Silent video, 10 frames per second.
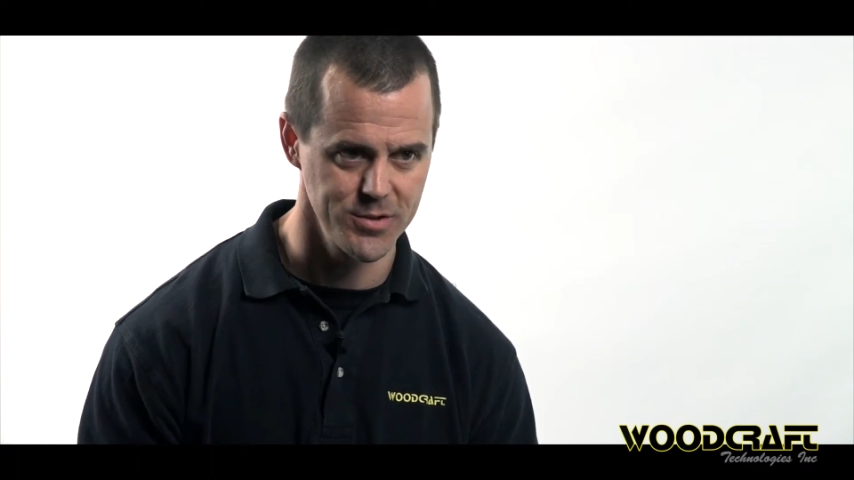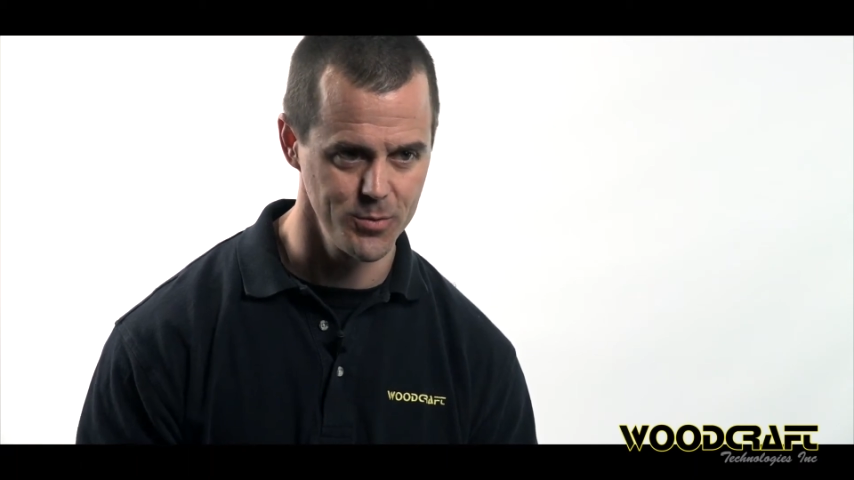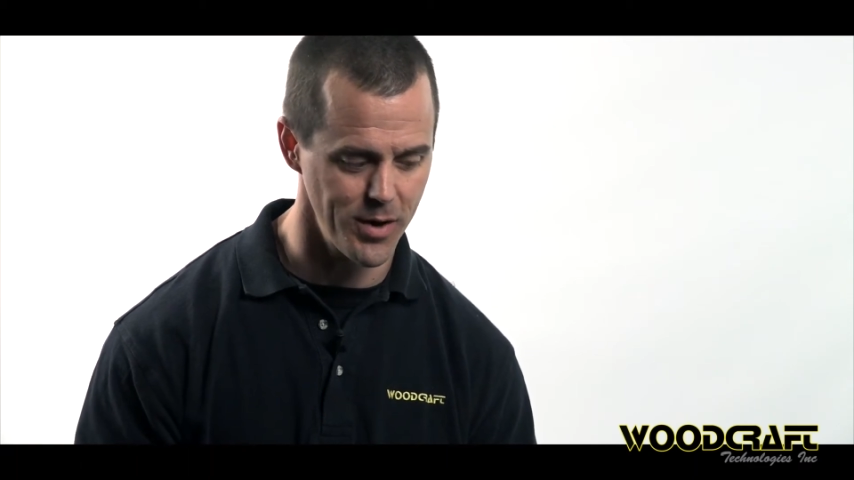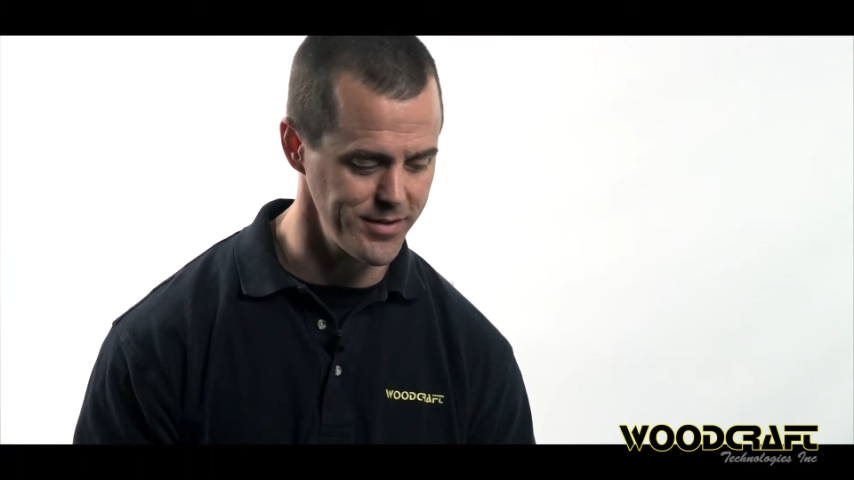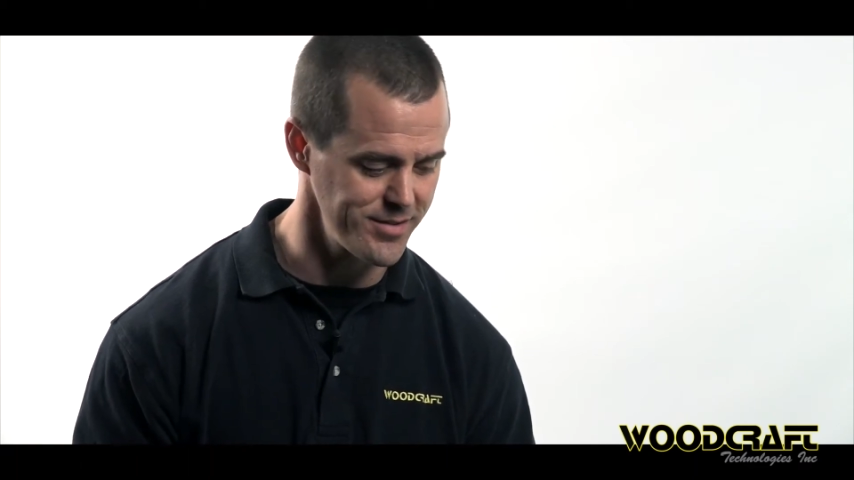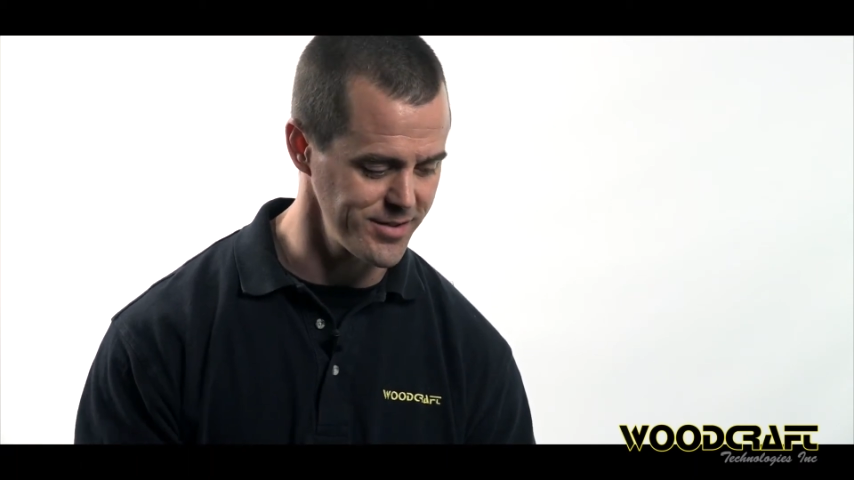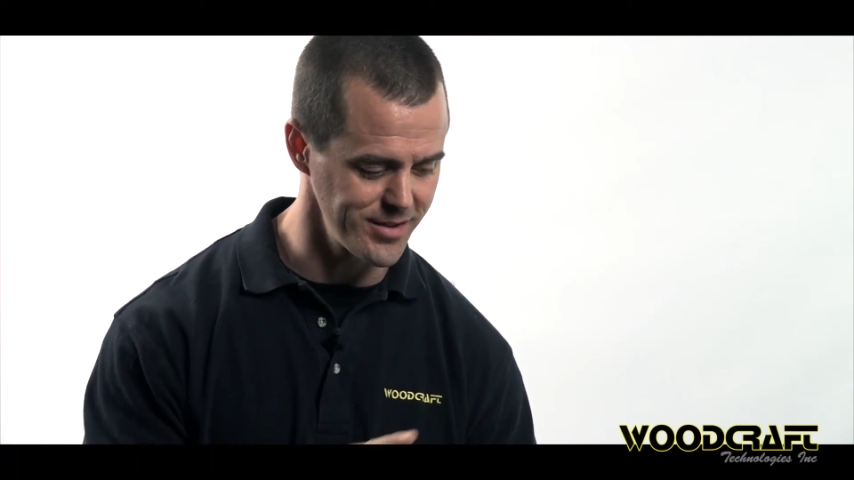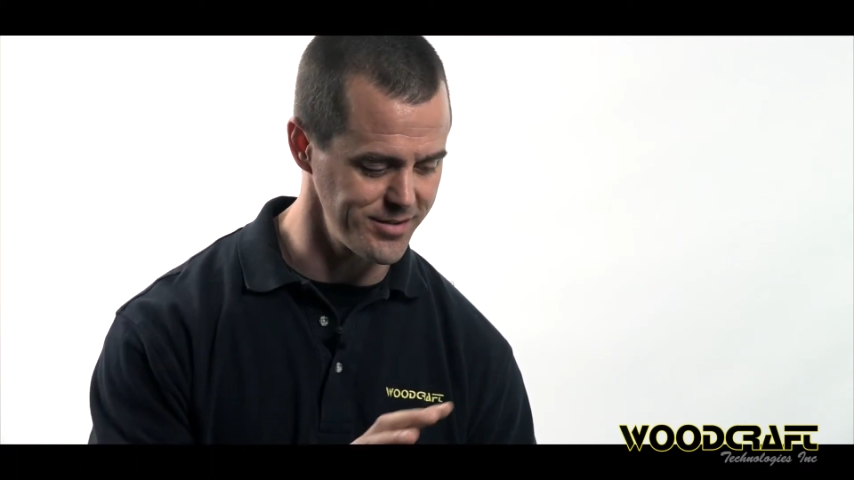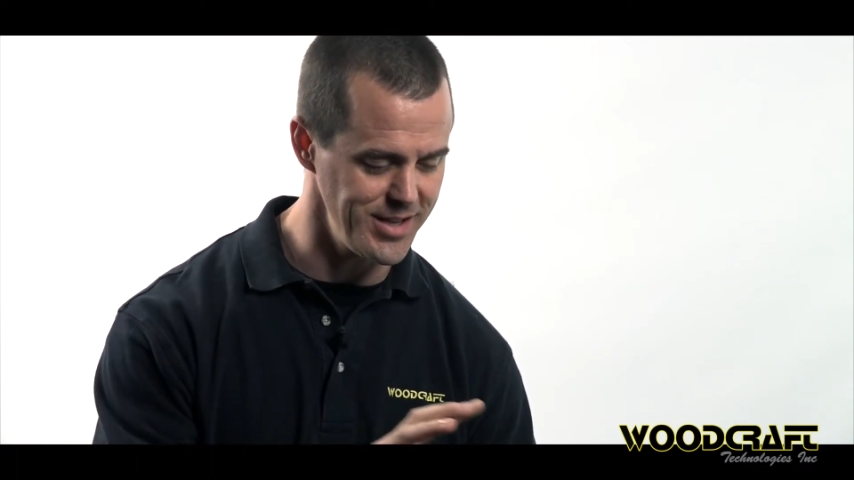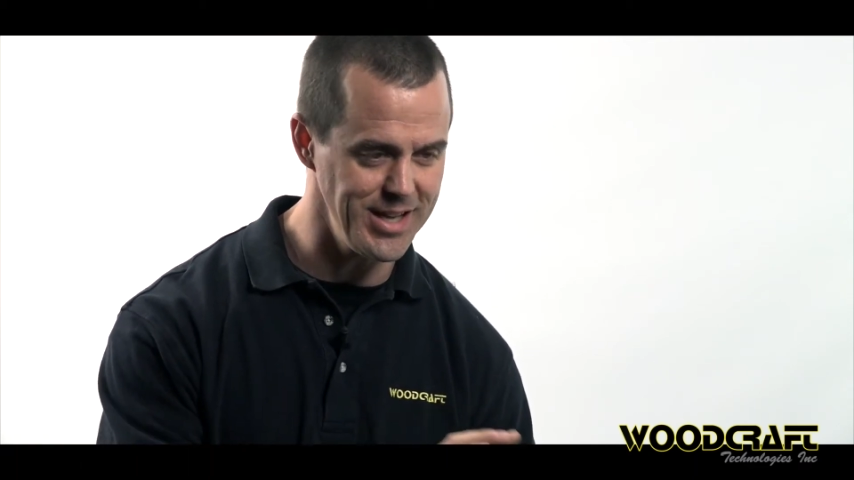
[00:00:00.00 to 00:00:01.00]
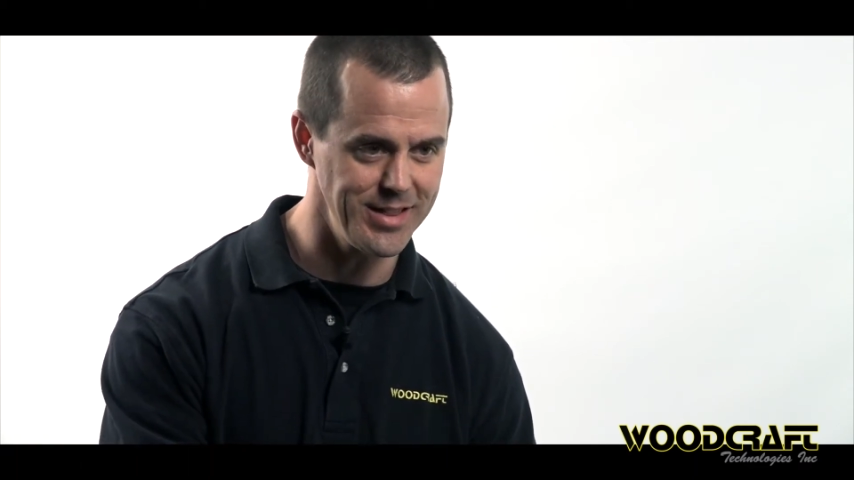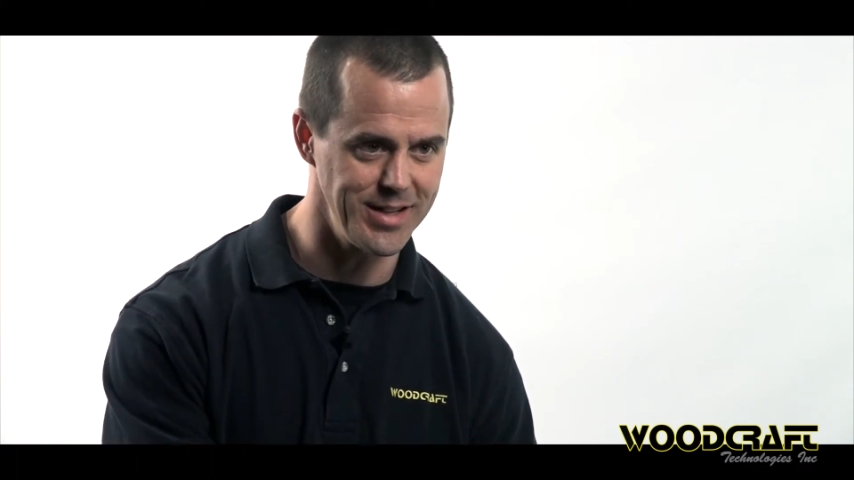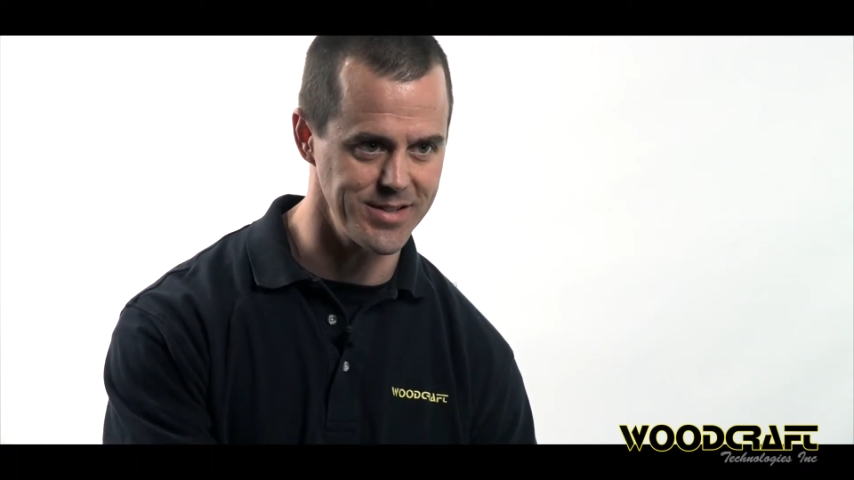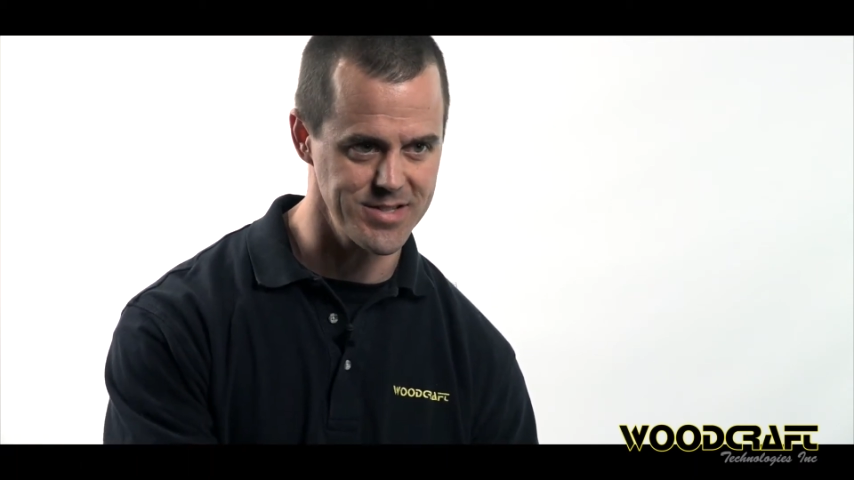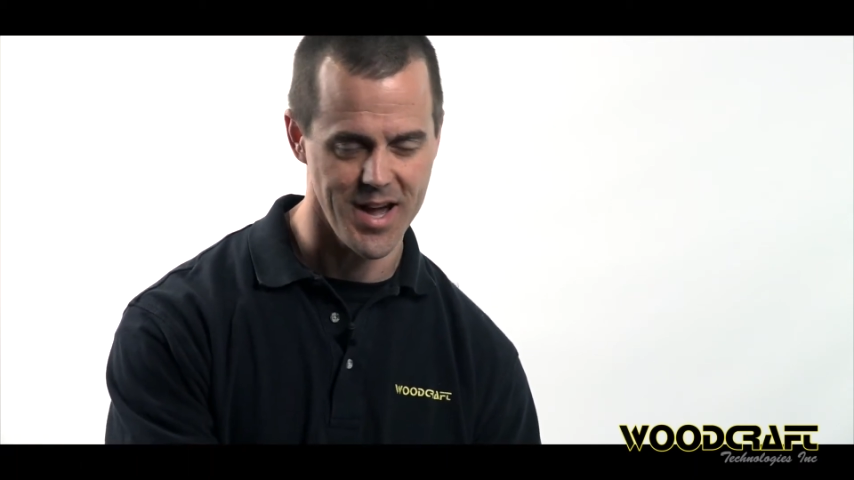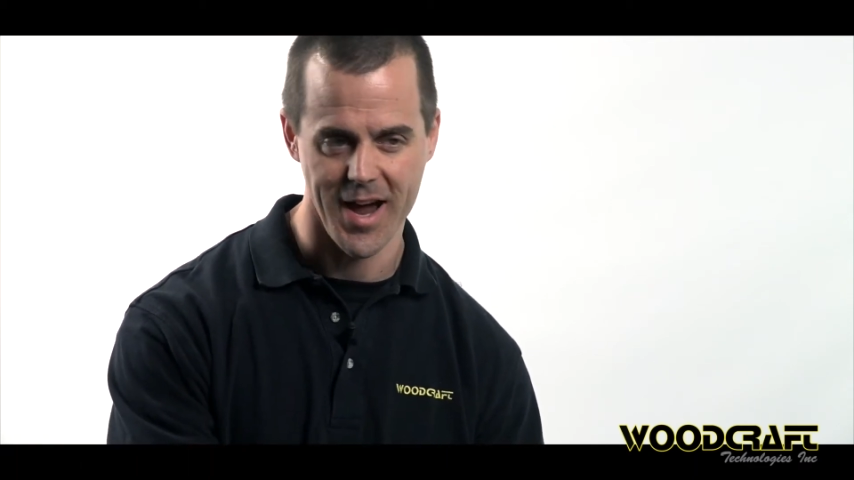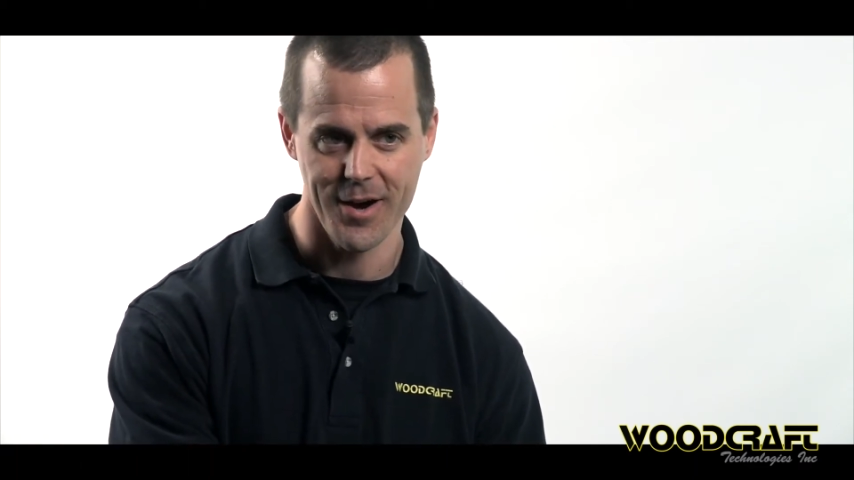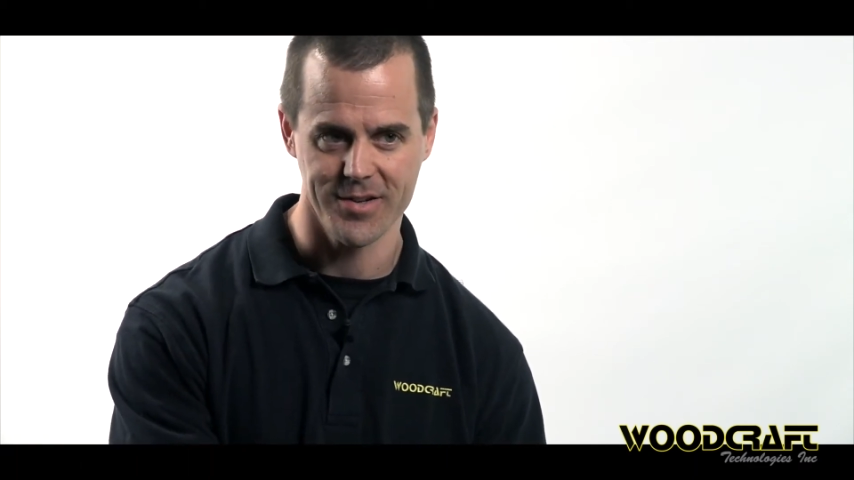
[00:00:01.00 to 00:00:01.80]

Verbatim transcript: You want this thing to heat the entire